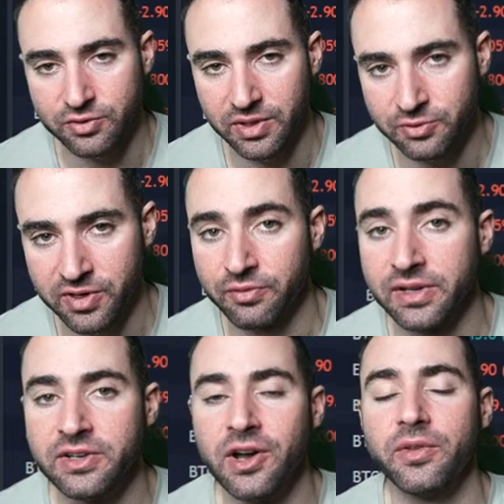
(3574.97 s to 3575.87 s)
2023?
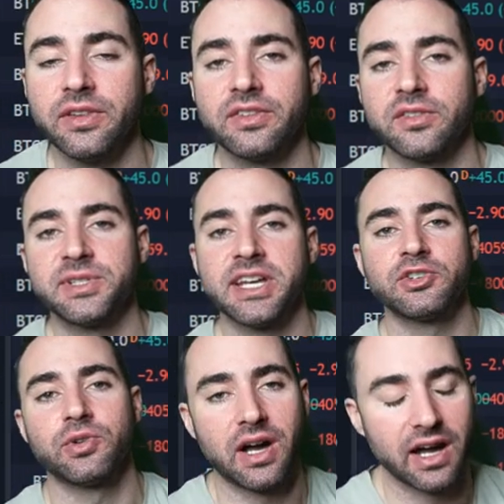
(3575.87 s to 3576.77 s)
No, this is a
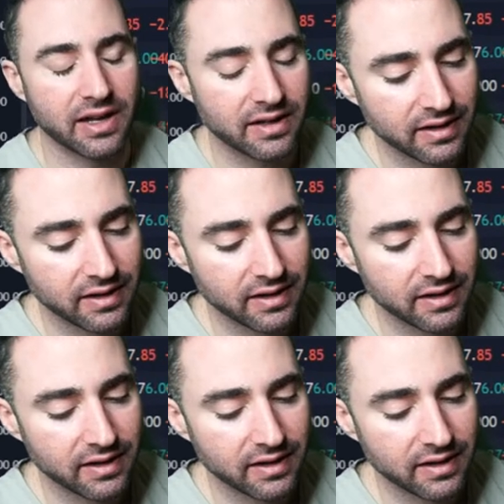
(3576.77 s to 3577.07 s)
potential high,